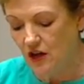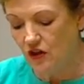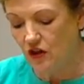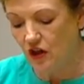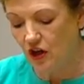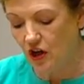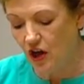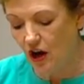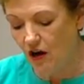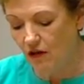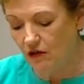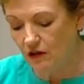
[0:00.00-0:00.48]

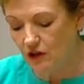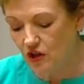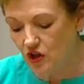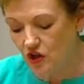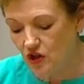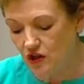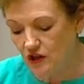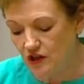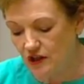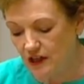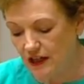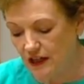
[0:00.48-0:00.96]
The
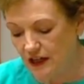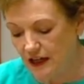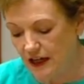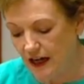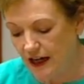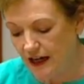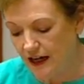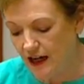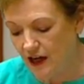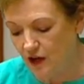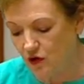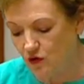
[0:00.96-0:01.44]
Coalition is getting
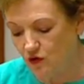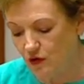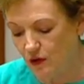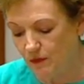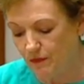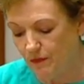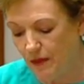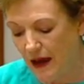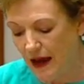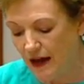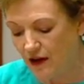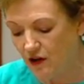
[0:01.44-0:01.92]
our country
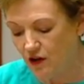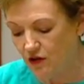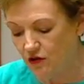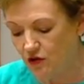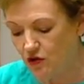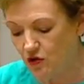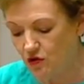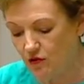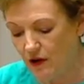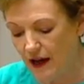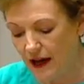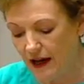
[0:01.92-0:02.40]
back
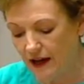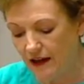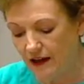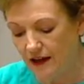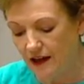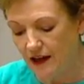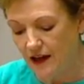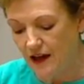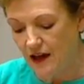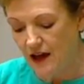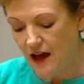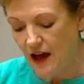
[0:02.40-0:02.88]
on track
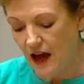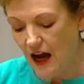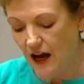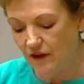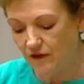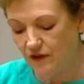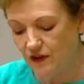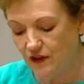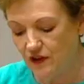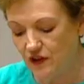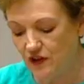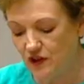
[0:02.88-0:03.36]

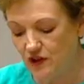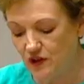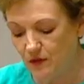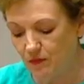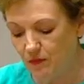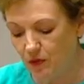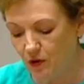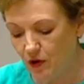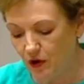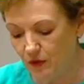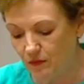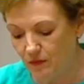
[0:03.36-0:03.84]
after the
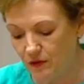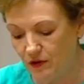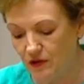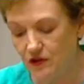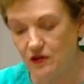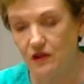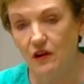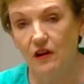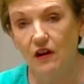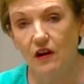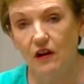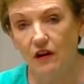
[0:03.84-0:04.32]

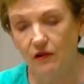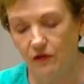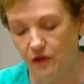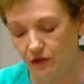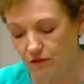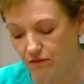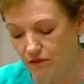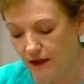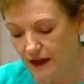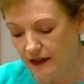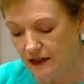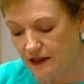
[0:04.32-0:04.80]
disappointment of
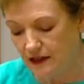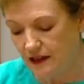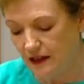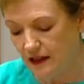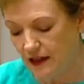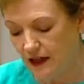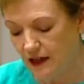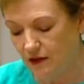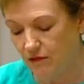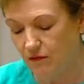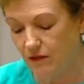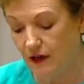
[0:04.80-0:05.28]
the
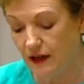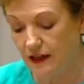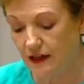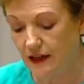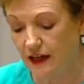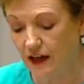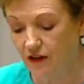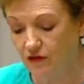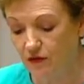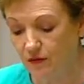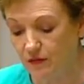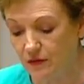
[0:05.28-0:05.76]
Rudd-Gillard-Rudd
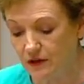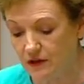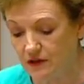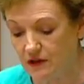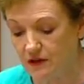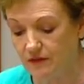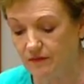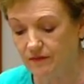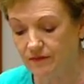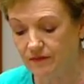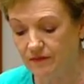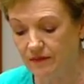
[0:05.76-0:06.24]
government.